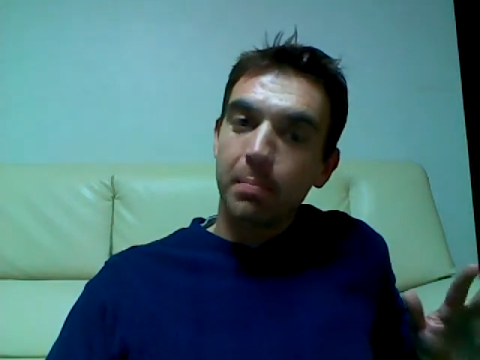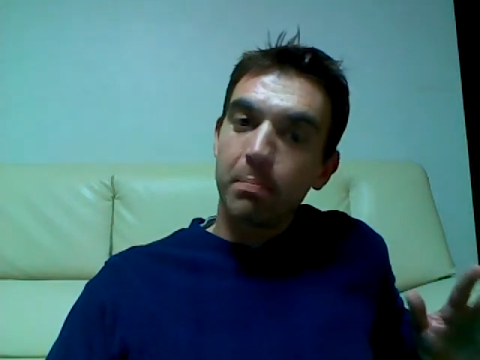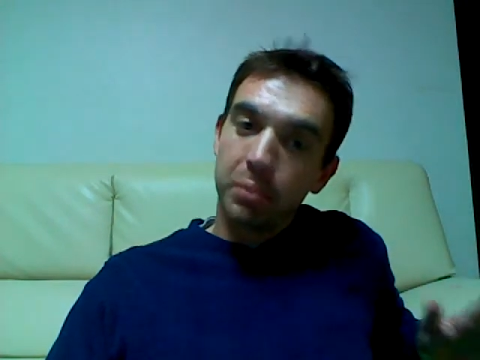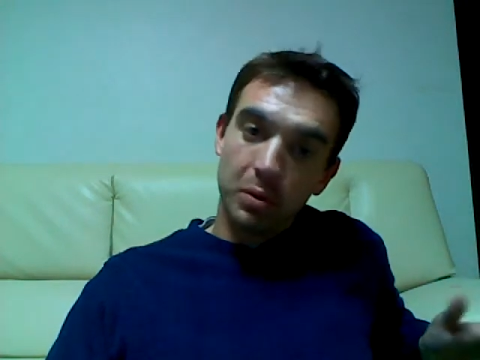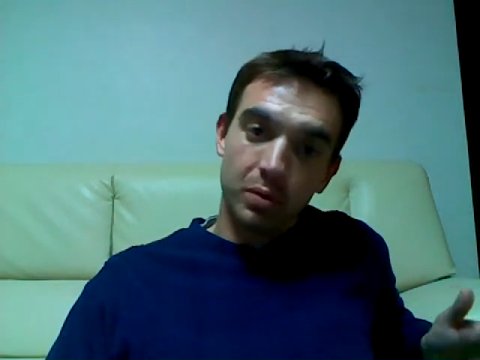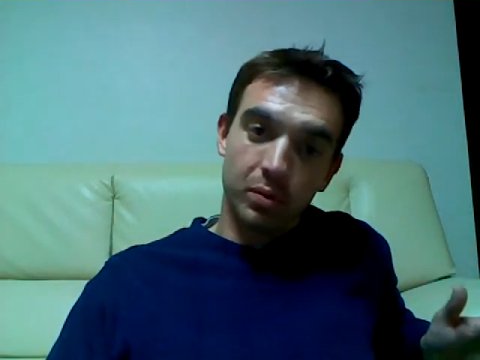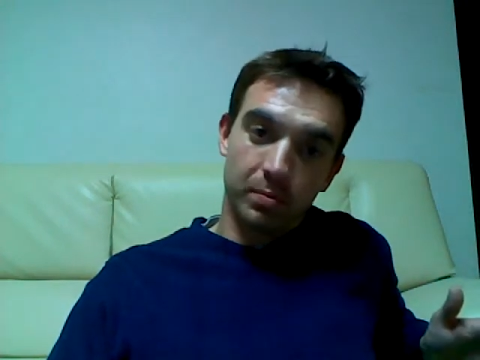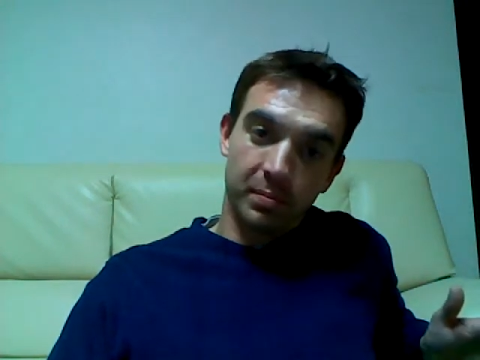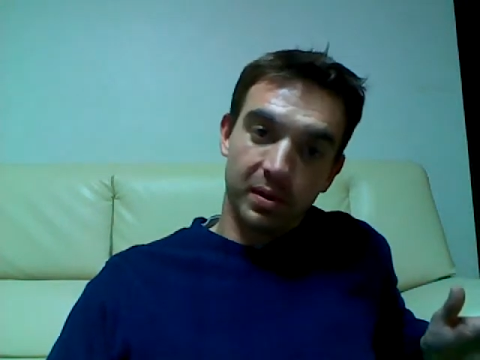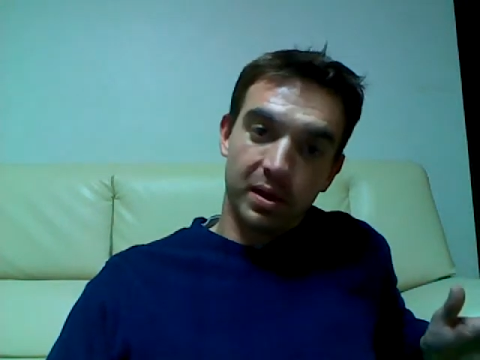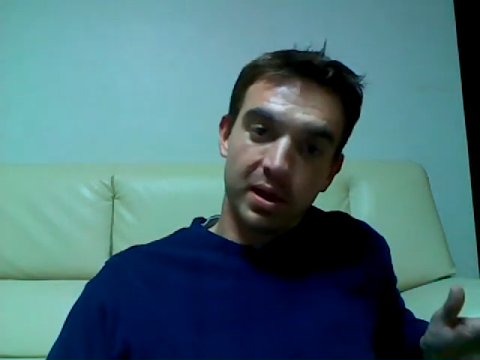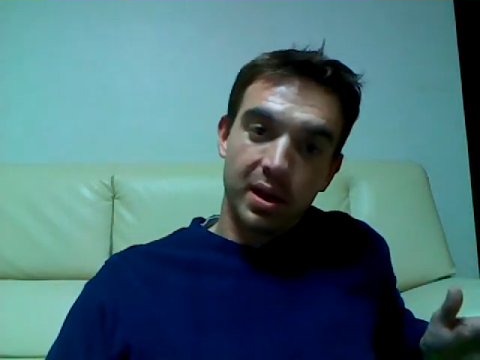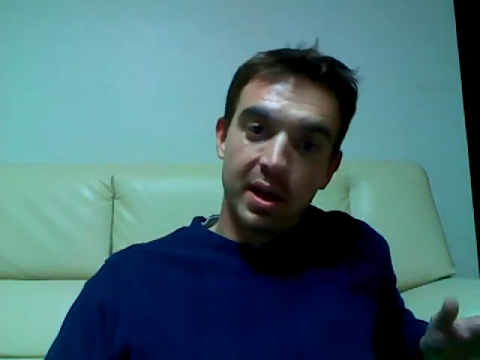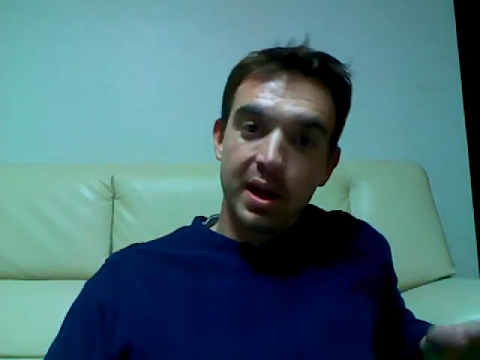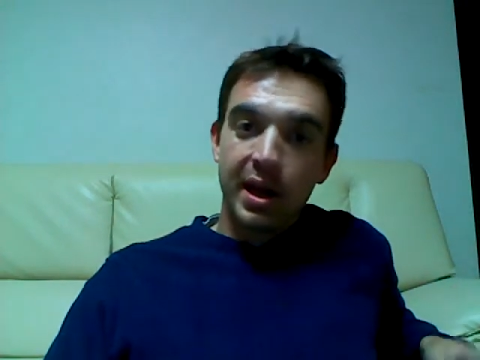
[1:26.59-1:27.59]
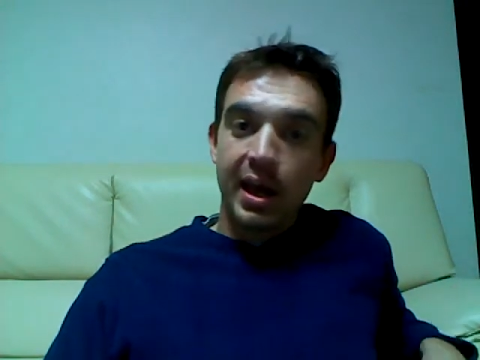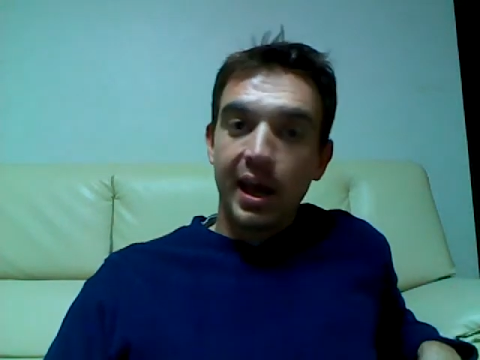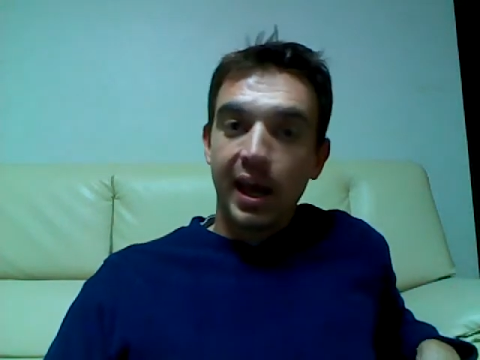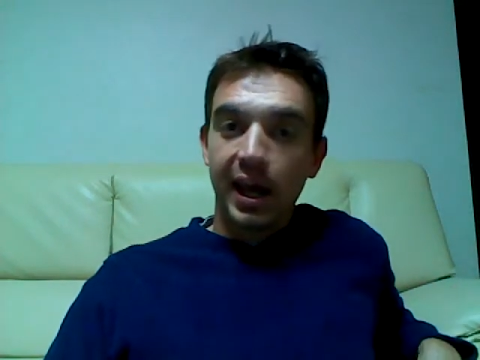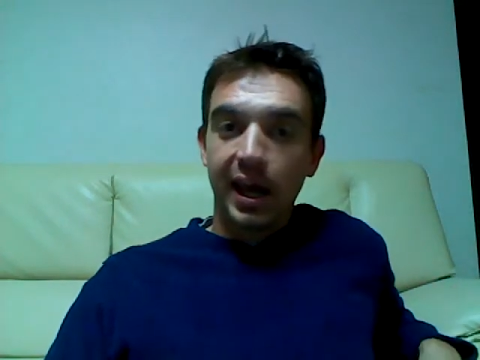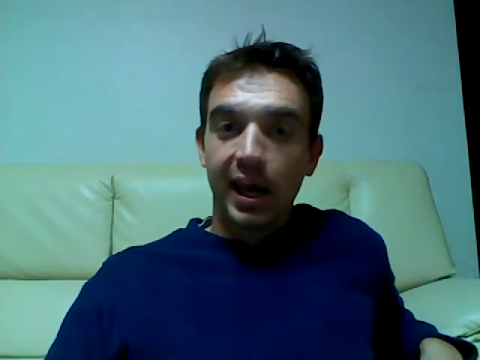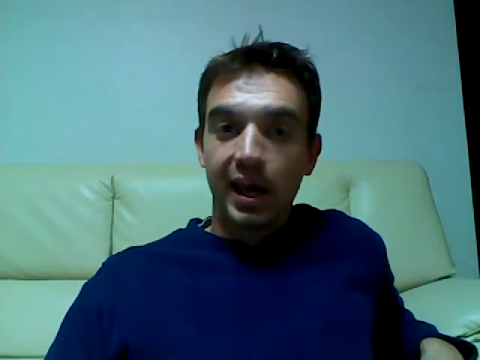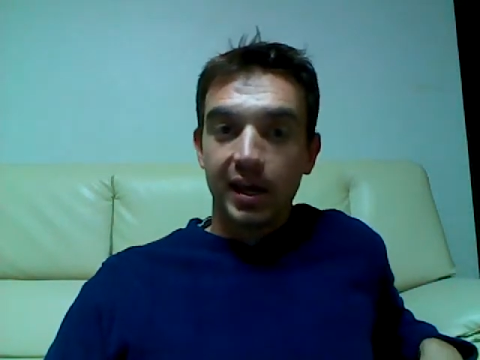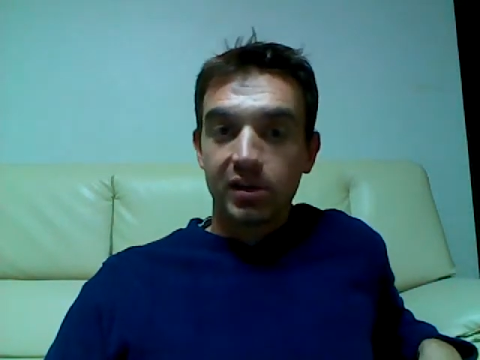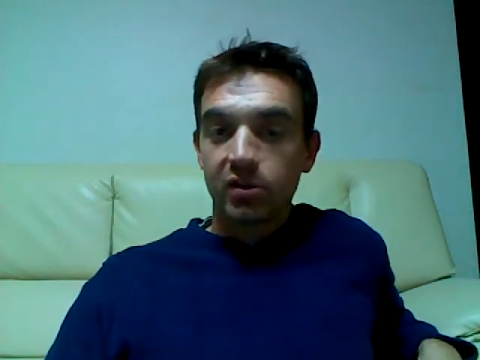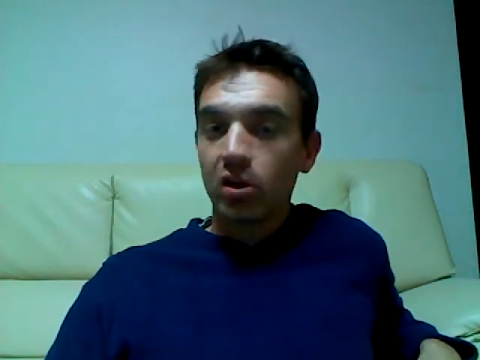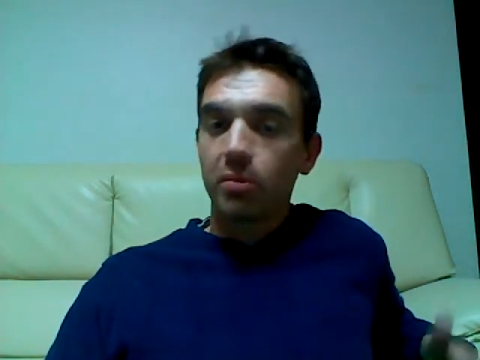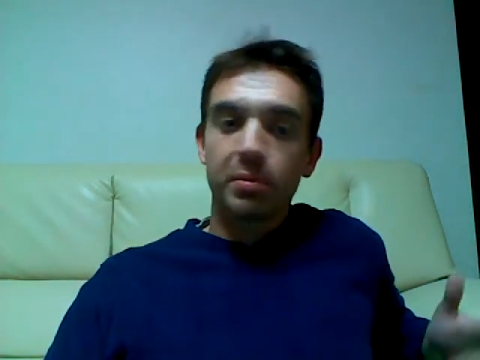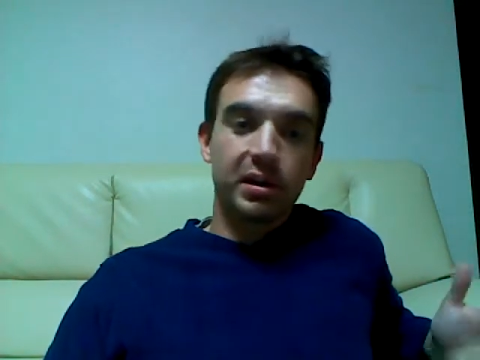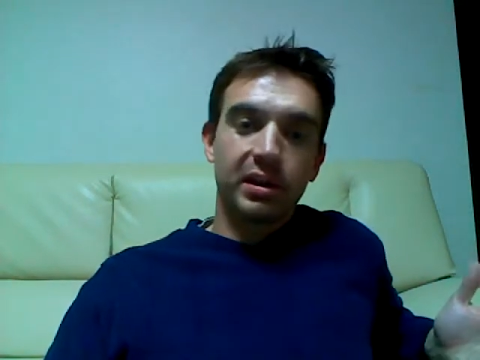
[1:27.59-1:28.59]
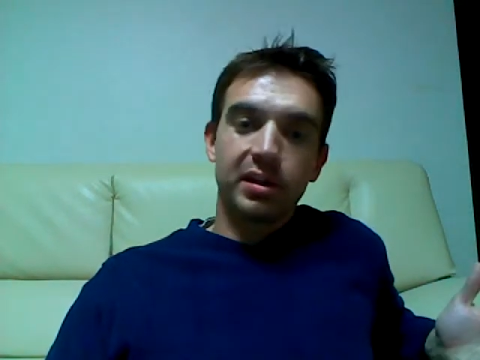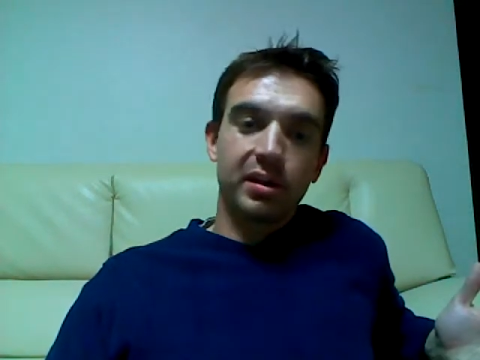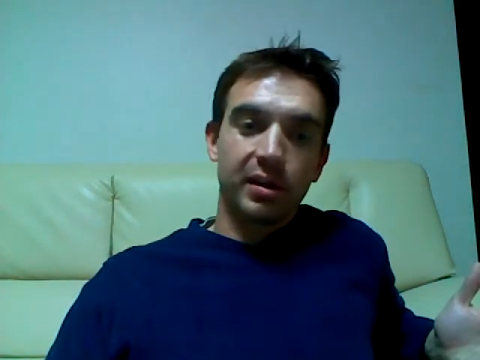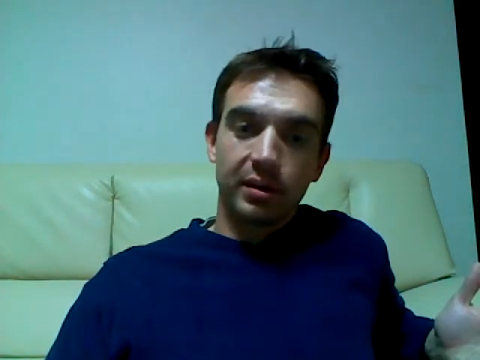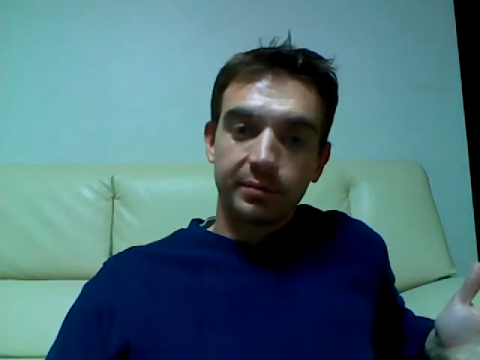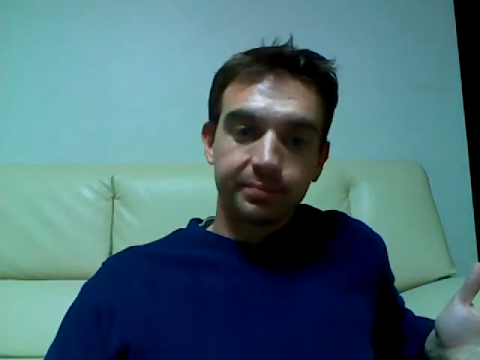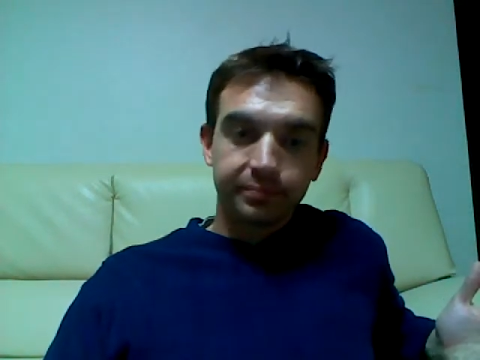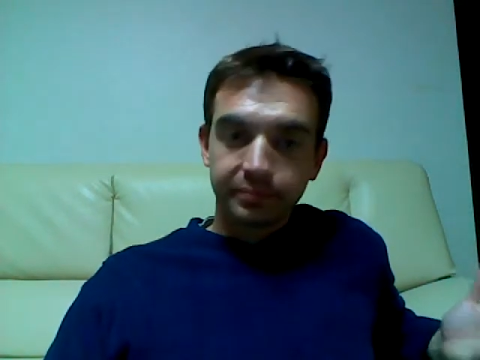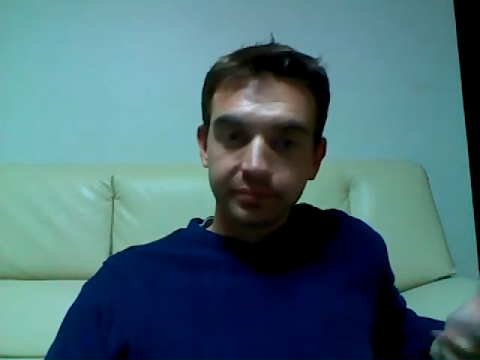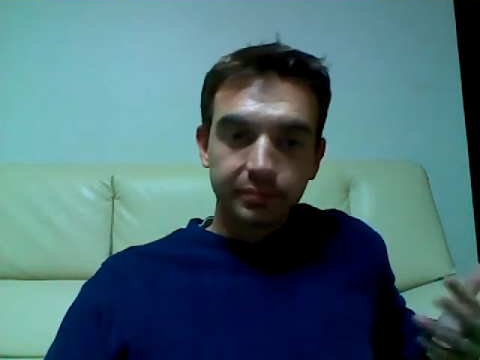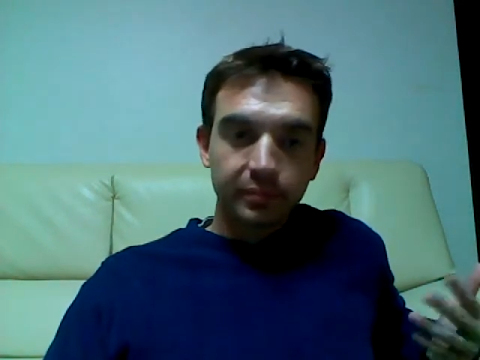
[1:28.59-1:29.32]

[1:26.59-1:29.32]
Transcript: Boom, and nobody here